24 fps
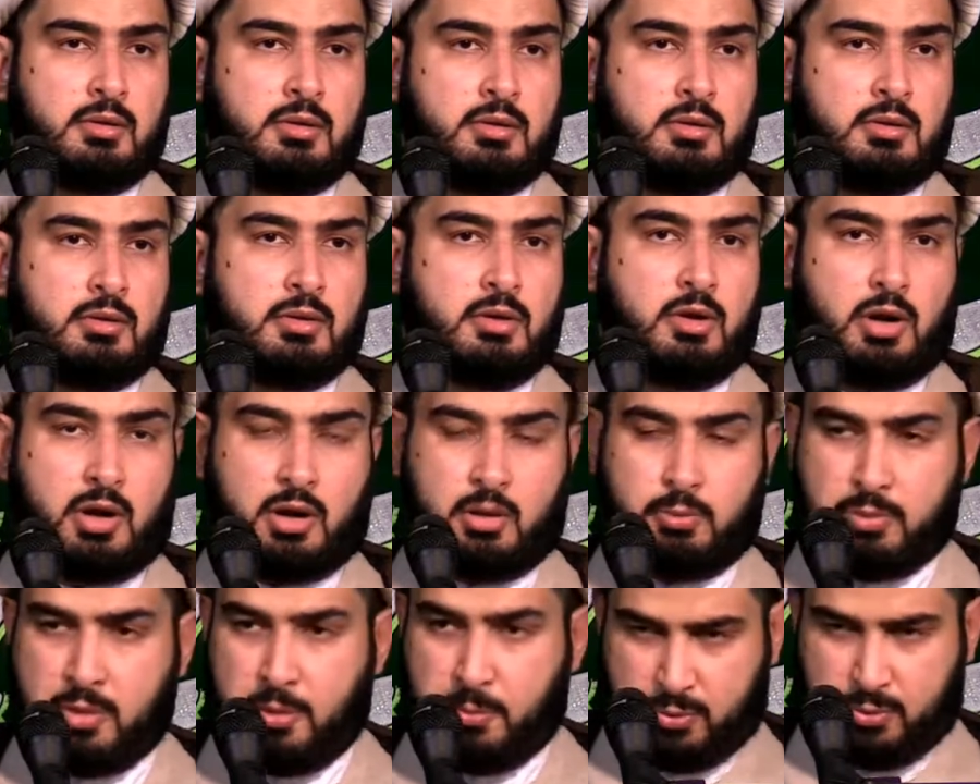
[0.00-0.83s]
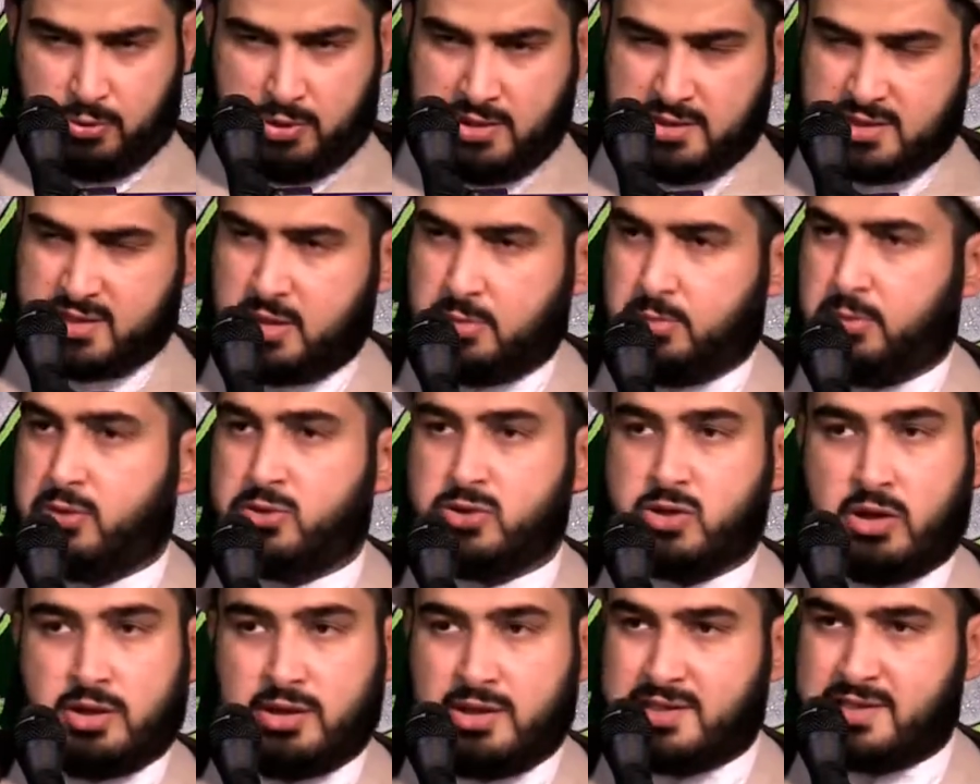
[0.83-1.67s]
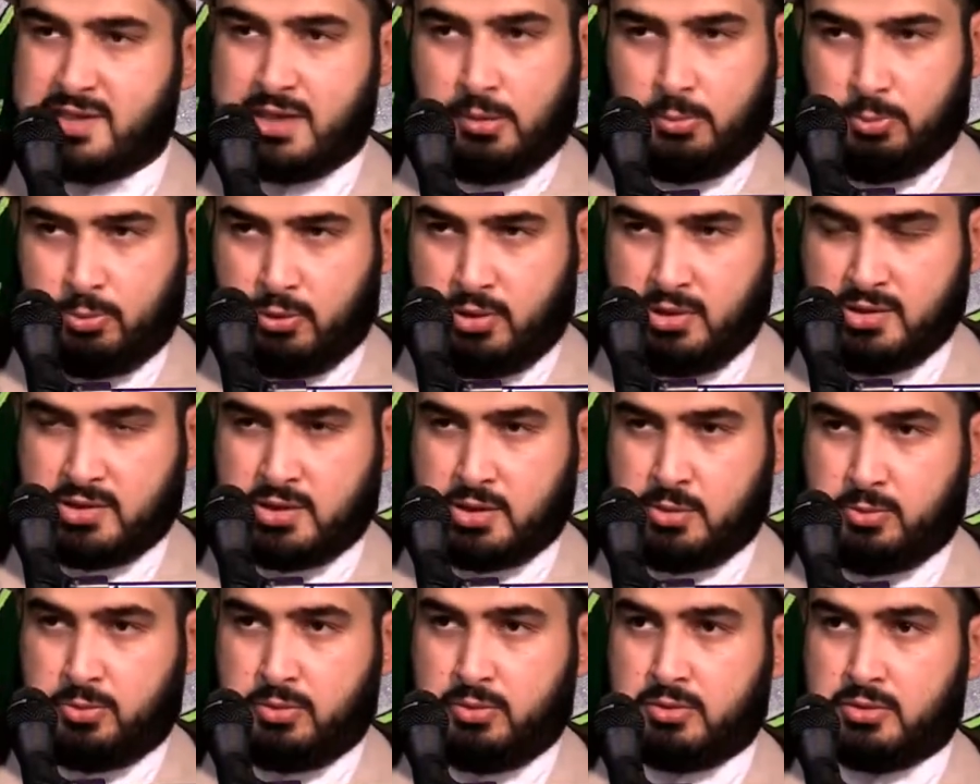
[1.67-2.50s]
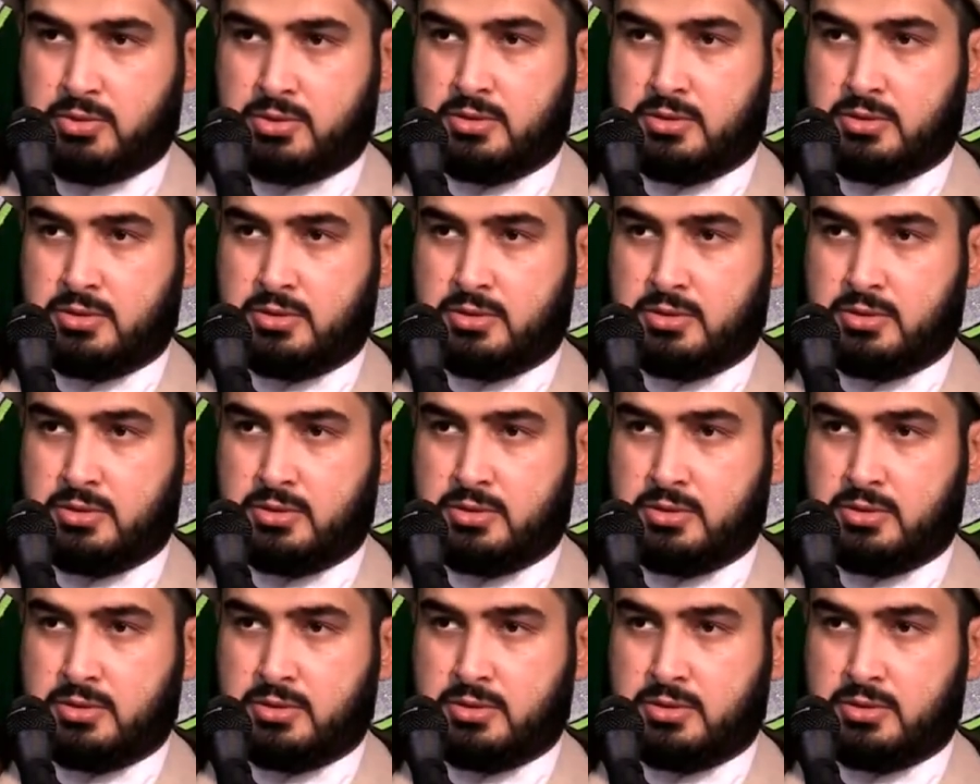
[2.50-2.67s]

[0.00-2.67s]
The principles are the same principles,